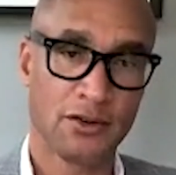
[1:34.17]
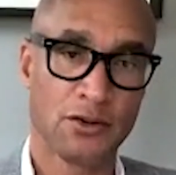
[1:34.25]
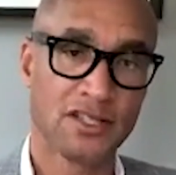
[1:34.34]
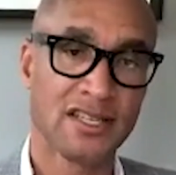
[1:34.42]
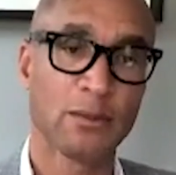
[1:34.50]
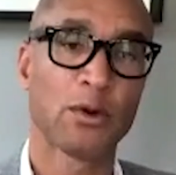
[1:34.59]
or
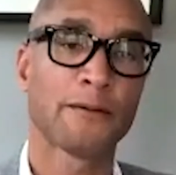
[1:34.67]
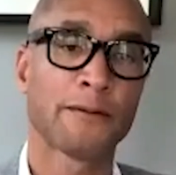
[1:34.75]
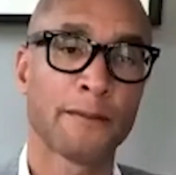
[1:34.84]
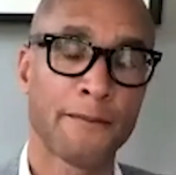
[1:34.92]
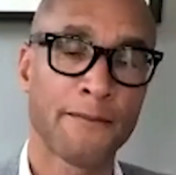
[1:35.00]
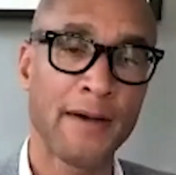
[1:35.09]
someone
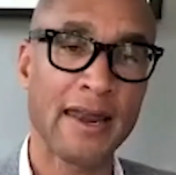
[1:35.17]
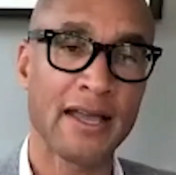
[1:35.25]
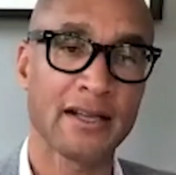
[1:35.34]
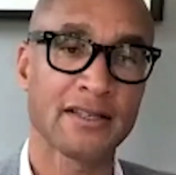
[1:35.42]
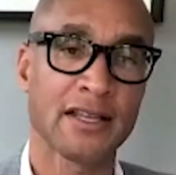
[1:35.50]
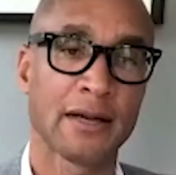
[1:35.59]
from
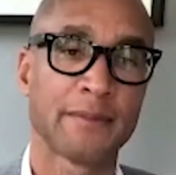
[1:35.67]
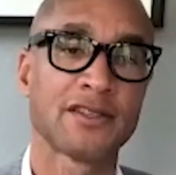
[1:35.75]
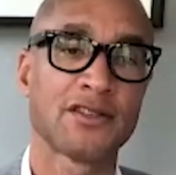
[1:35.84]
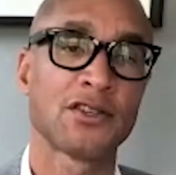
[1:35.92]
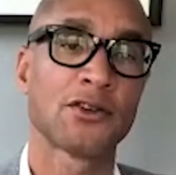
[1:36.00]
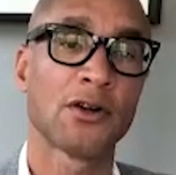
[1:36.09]
FedEx comes
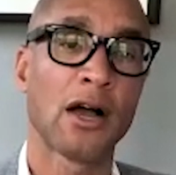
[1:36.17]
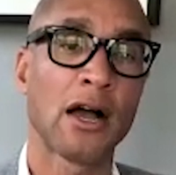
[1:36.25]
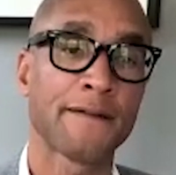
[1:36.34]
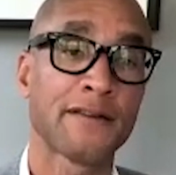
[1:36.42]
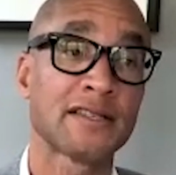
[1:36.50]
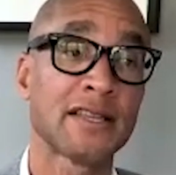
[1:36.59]
into your
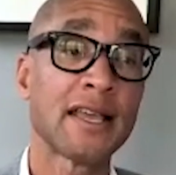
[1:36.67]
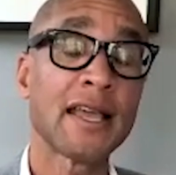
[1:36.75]
office